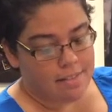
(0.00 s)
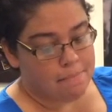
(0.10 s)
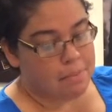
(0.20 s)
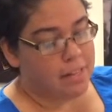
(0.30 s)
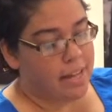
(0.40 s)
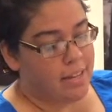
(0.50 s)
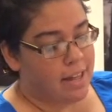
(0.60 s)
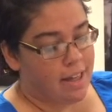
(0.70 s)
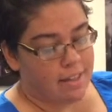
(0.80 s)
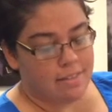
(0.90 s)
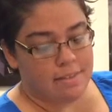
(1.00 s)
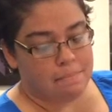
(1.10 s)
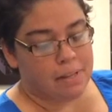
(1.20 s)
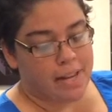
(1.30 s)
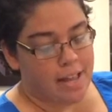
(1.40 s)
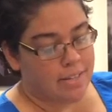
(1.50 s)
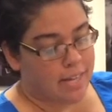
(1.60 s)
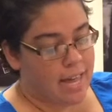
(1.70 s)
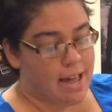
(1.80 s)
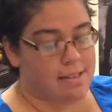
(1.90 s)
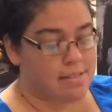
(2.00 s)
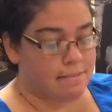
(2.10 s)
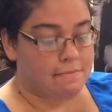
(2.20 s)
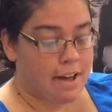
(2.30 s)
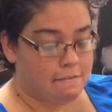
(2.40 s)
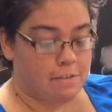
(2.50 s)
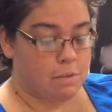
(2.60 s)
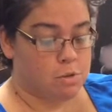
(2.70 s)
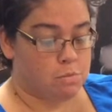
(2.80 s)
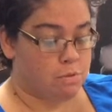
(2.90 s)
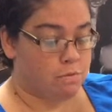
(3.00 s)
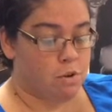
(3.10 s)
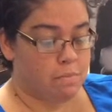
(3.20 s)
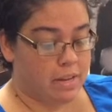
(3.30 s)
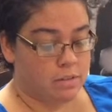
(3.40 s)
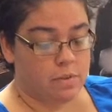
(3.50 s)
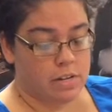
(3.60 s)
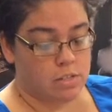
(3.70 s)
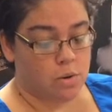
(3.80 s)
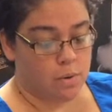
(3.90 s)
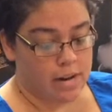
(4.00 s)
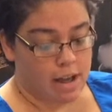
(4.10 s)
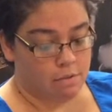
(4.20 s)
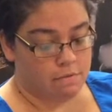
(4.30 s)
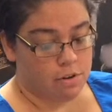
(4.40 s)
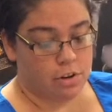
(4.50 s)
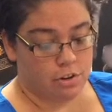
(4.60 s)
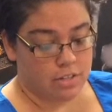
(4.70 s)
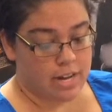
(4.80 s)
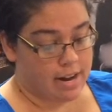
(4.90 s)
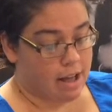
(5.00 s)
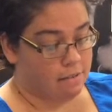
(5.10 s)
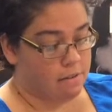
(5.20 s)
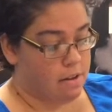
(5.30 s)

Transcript: The play has a cast of 5 females performing as friends going out for a girls' night out